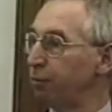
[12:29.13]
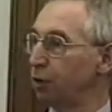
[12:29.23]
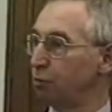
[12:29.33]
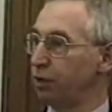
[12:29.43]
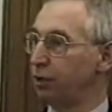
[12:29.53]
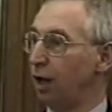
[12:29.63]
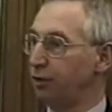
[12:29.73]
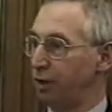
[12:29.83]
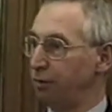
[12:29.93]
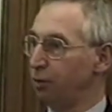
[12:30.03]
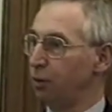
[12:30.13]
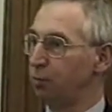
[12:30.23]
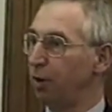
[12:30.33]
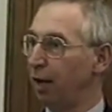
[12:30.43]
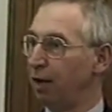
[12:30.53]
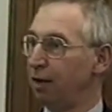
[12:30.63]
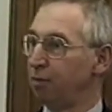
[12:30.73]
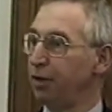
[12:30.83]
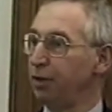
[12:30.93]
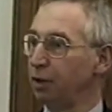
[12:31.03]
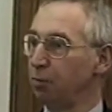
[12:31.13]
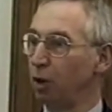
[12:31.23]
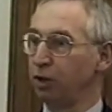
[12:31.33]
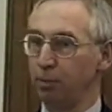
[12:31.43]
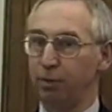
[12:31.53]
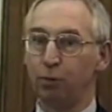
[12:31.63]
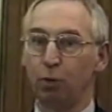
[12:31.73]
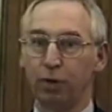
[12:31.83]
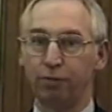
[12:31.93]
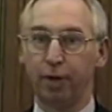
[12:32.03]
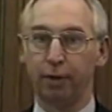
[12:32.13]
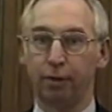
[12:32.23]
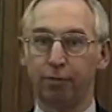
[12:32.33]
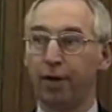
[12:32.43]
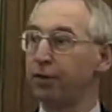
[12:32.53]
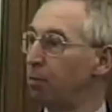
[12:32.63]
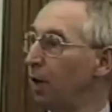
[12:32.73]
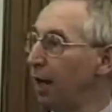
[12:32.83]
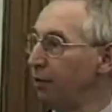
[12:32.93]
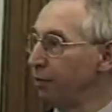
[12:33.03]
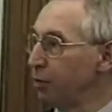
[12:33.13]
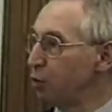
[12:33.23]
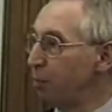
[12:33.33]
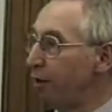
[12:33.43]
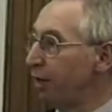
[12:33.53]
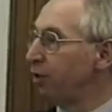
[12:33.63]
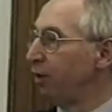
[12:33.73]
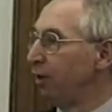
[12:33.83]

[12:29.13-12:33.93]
because we started, of course, by feeding the body before we found, fed the mind and the spirit.